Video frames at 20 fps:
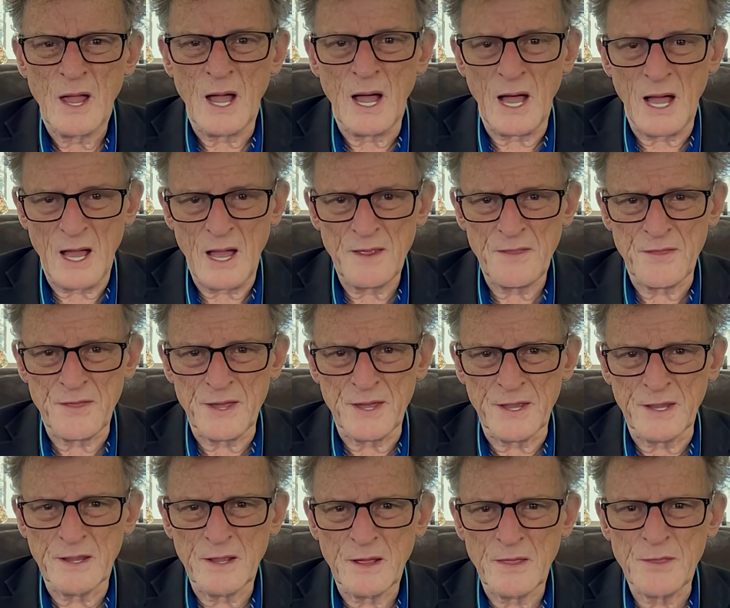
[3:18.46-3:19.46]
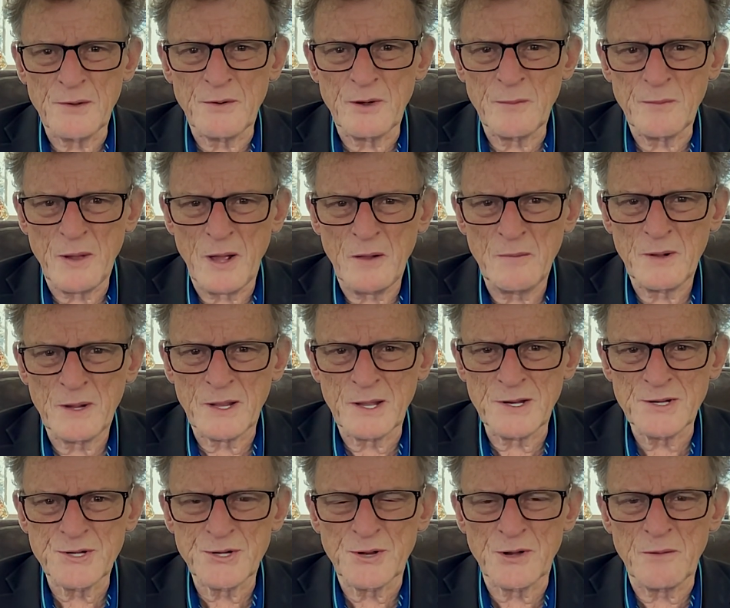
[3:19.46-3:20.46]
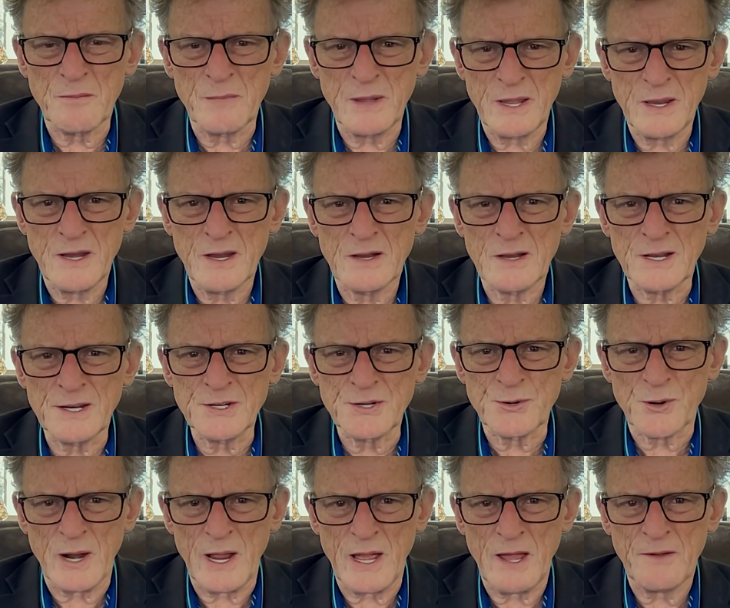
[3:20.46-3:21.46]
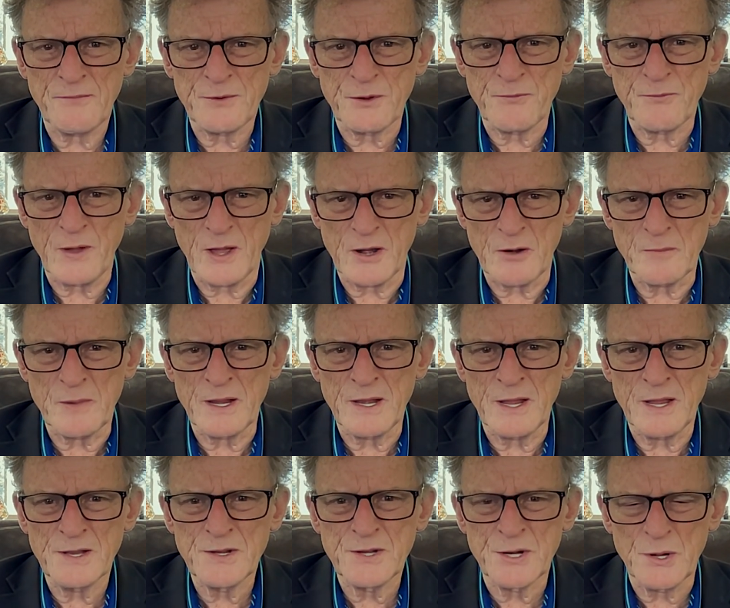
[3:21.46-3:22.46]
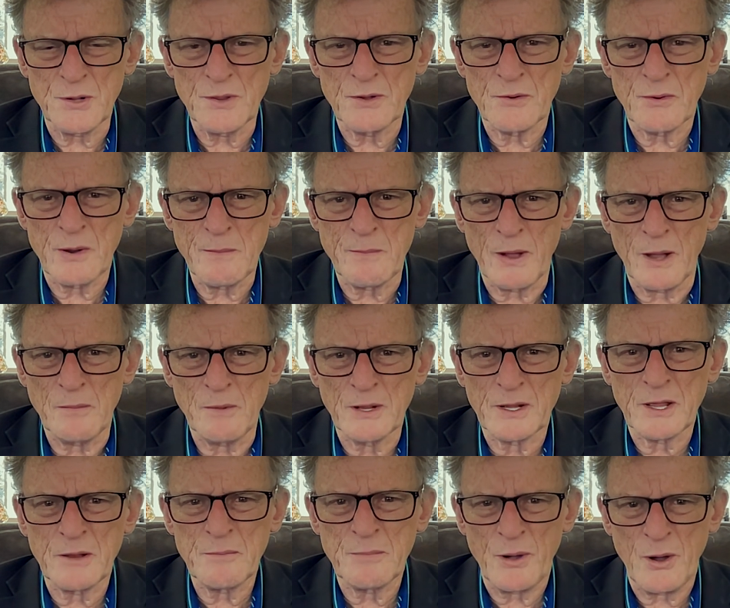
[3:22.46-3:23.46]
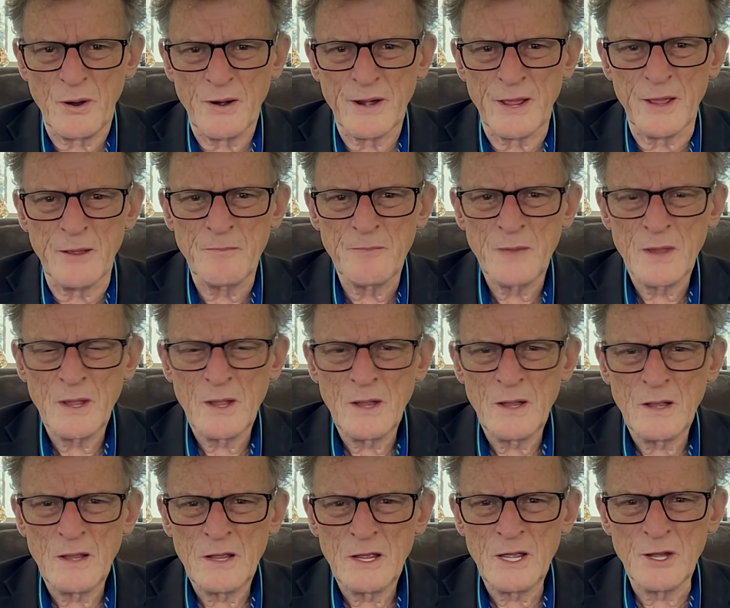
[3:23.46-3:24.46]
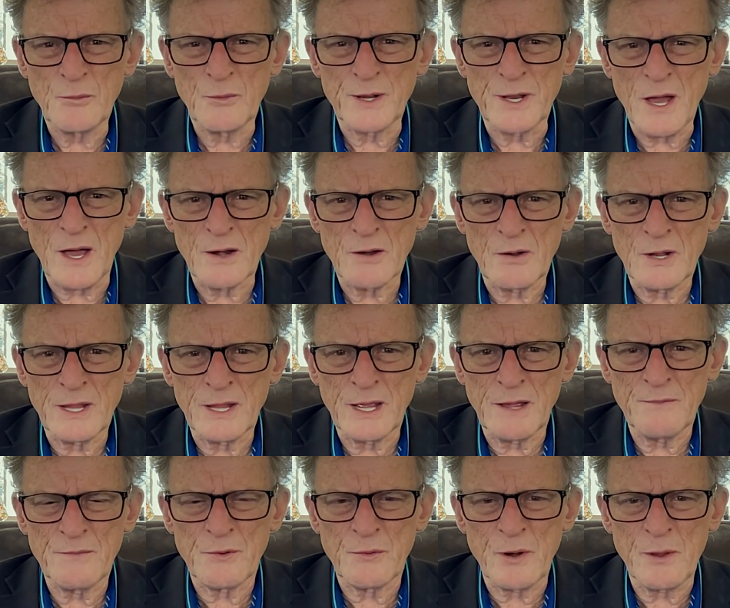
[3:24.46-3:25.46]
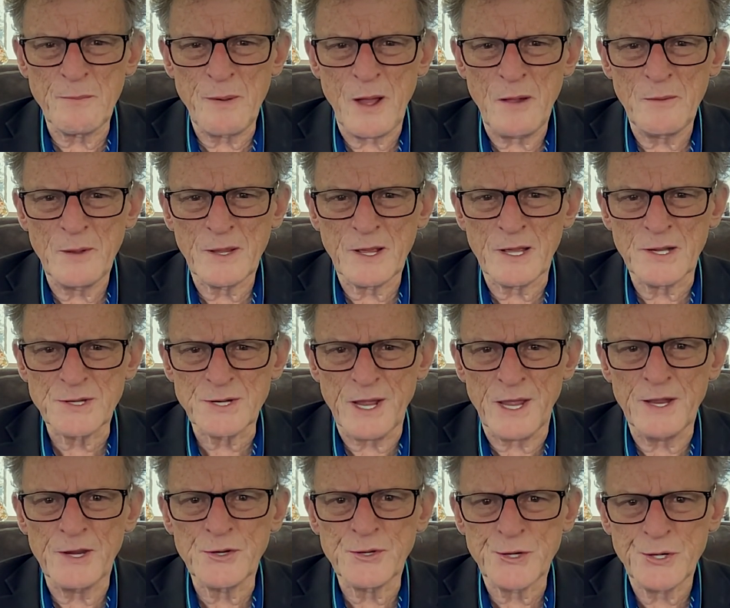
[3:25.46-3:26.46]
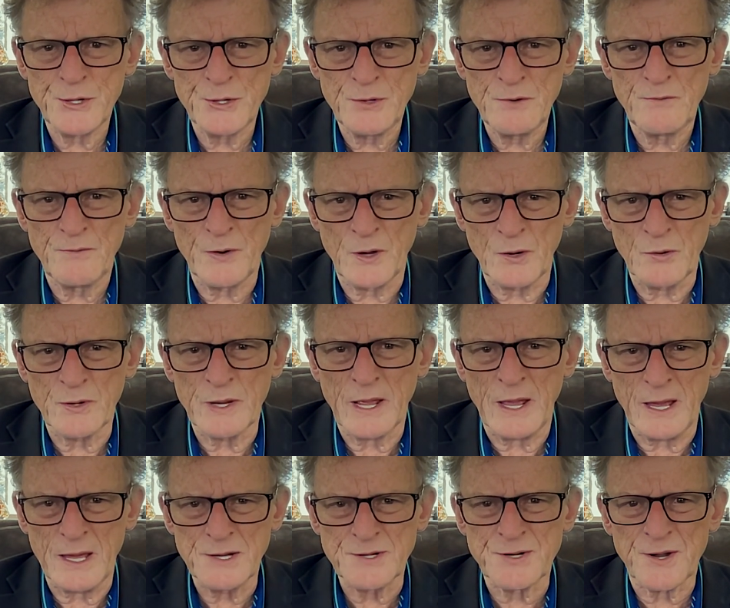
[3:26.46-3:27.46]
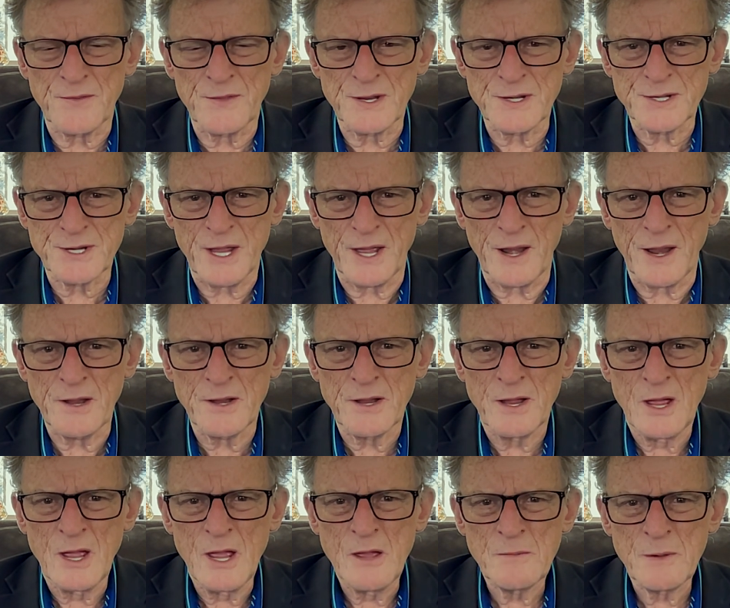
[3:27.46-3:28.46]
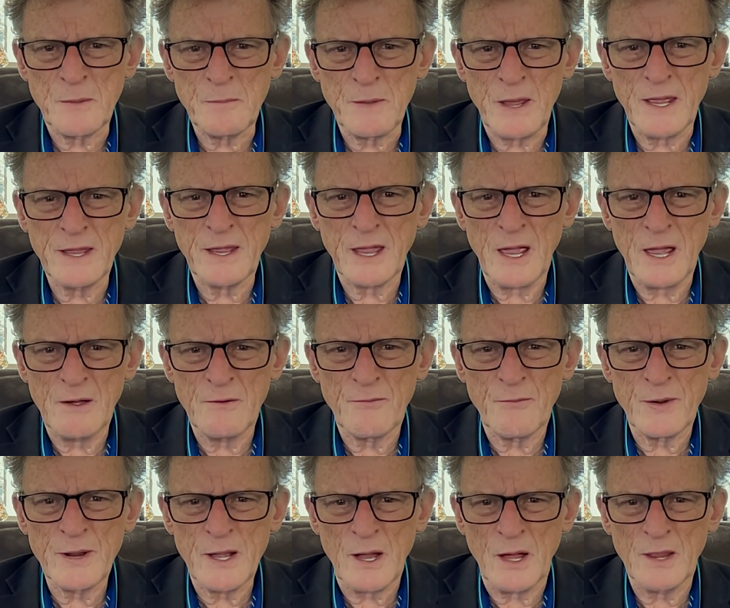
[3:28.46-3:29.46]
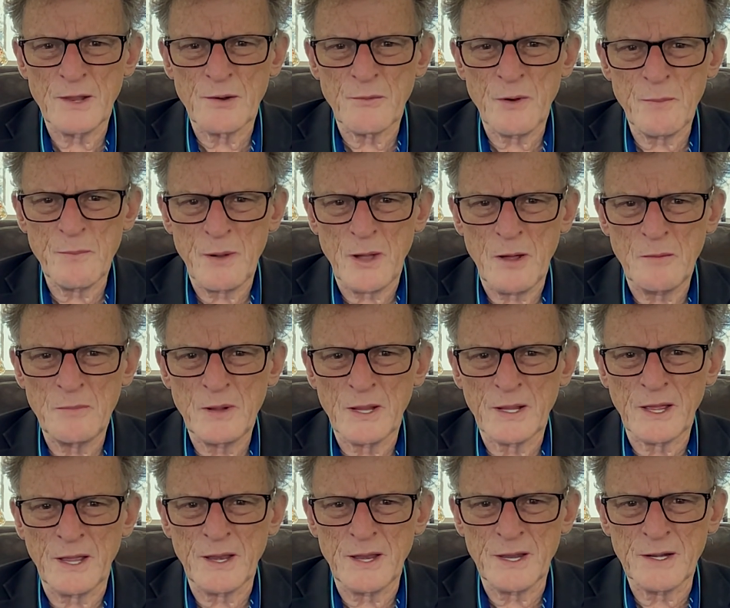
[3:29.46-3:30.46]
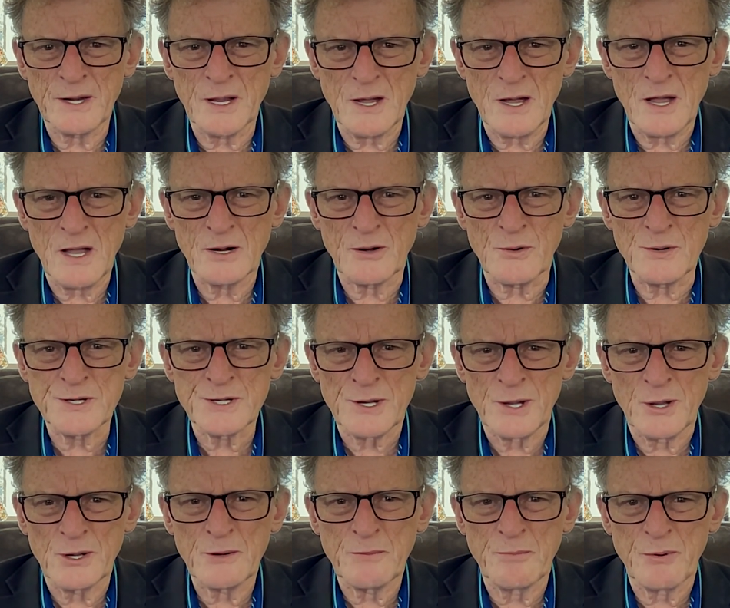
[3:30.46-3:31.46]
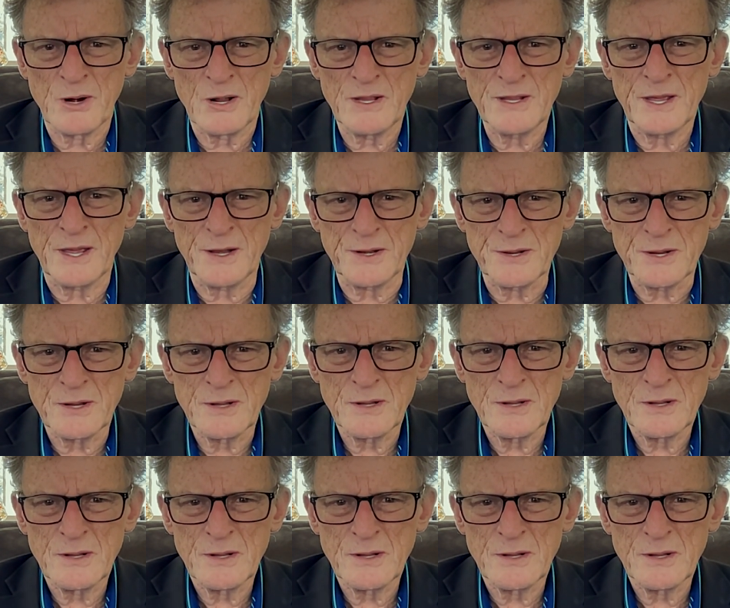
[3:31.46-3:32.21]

I think the Republicans should immediately draft Fetterman into the Republican Party. It would not only give the Republicans a 2-vote edge in the Senate, but make every other Republican in Congress look brilliant.